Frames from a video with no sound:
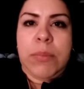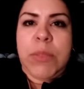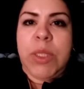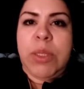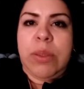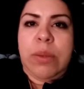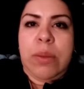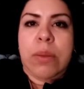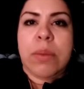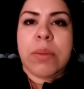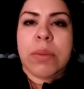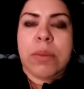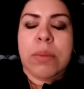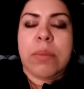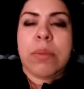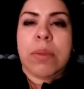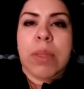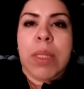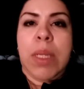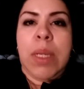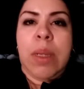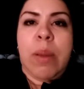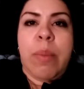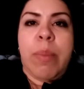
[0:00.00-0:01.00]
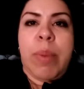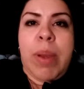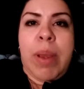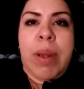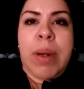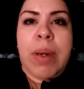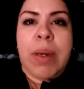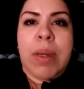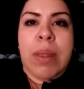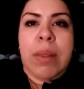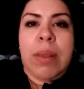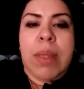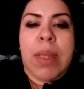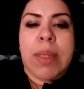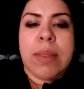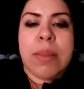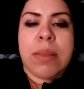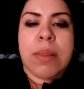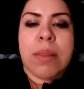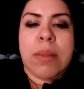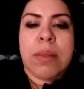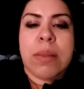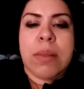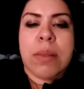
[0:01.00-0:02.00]
you know, so think about it in that
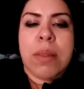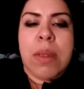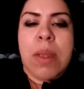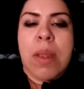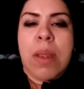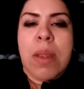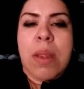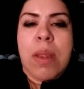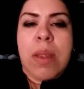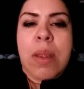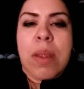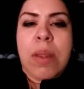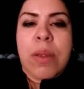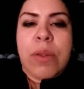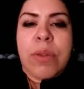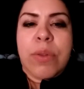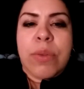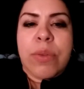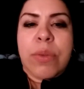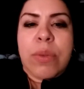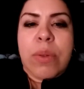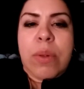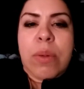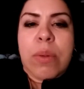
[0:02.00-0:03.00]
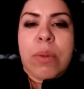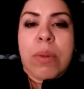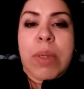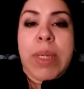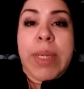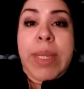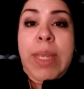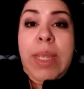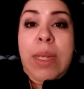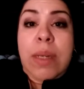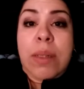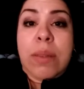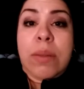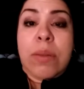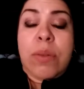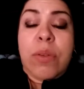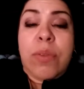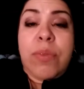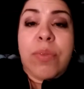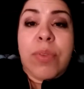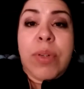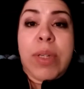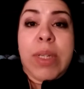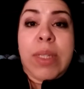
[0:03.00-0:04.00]
sense. So again,
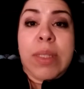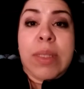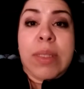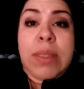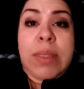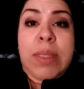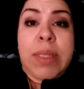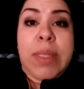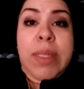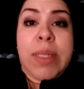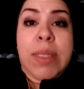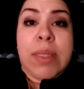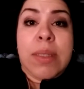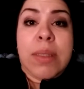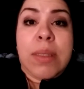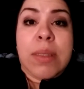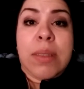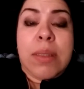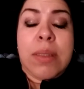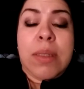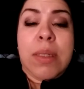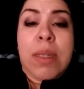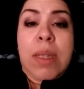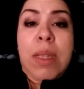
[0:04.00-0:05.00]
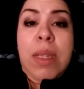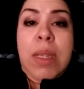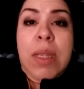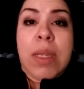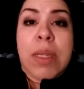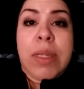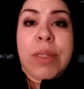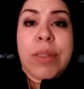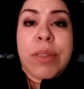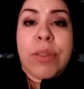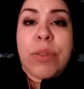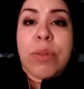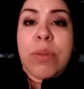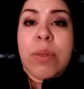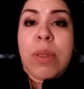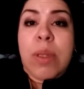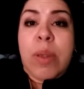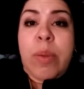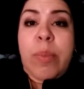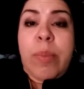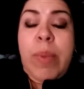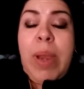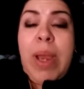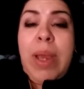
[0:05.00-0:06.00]
don't forget the tickets. Issue
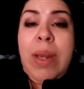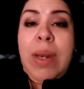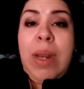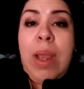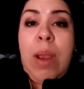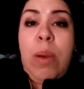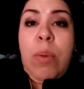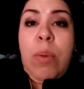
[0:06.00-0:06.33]
them an